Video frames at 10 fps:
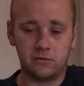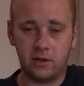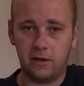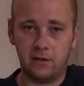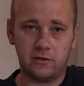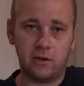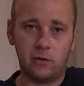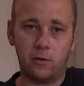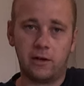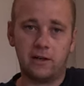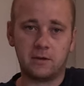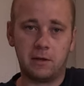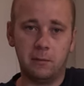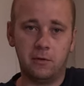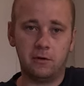trying to trying to organize them,
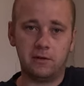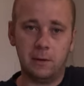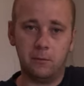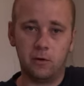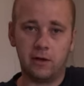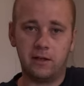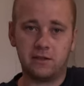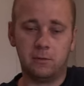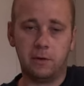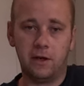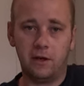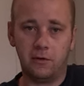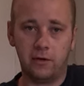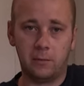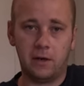keep them, keep them organized in your bag
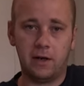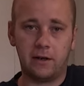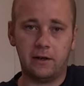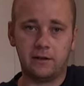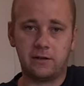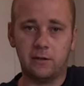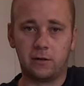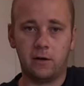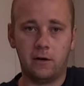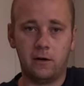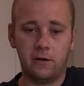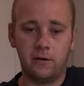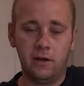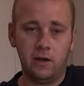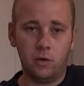or in your pockets, in your car,
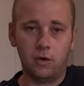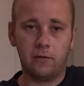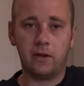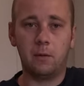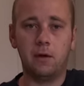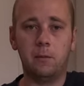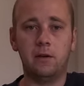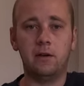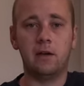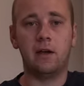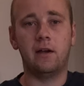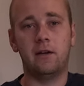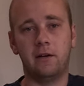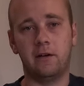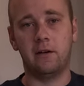whatever that may be,
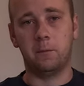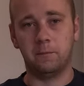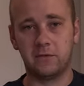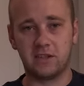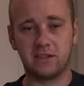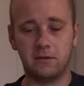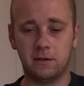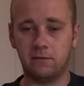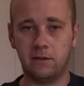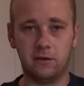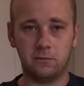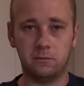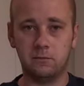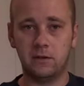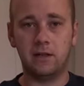and um, just so that they don't
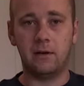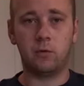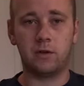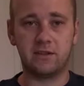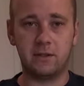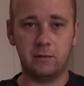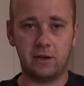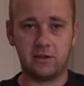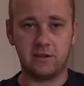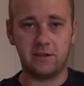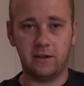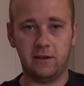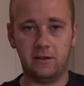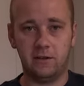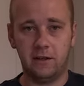ever want to seem to actually
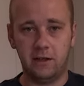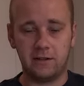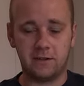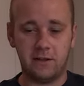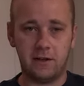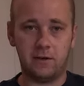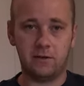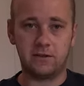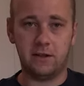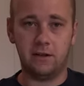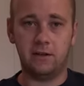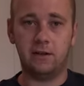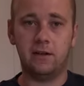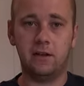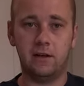stay stay together, stay in
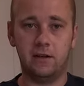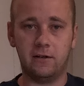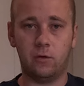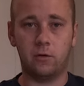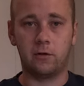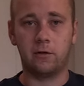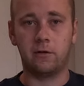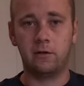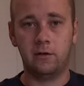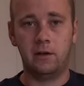neat in a neat order,